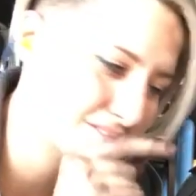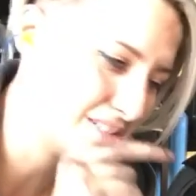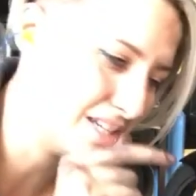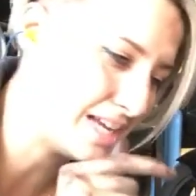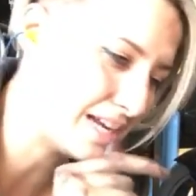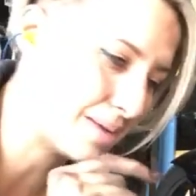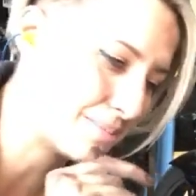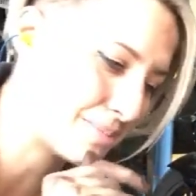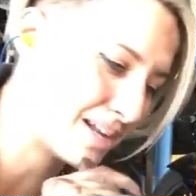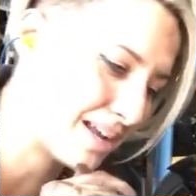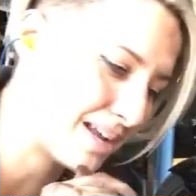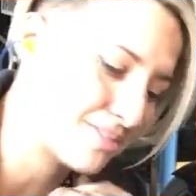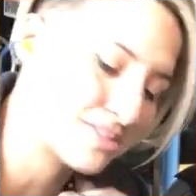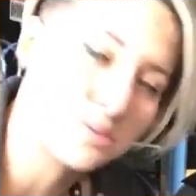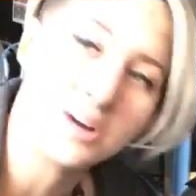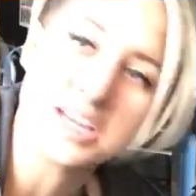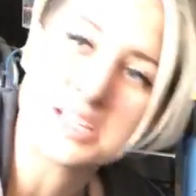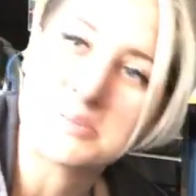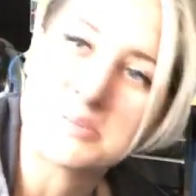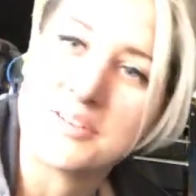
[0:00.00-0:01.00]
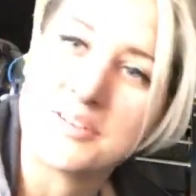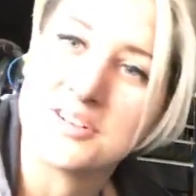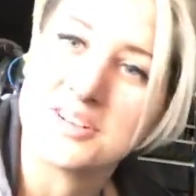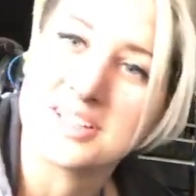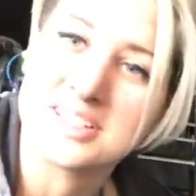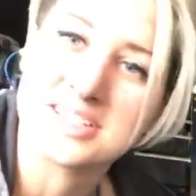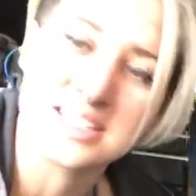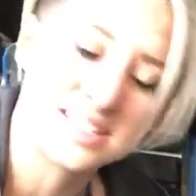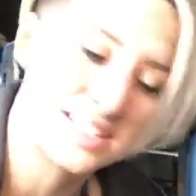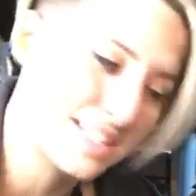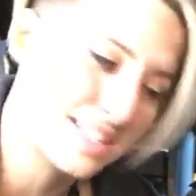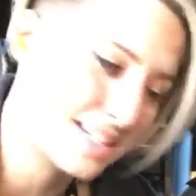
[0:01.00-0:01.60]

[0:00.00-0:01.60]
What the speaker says: And I'm gonna have to wash my phone because it's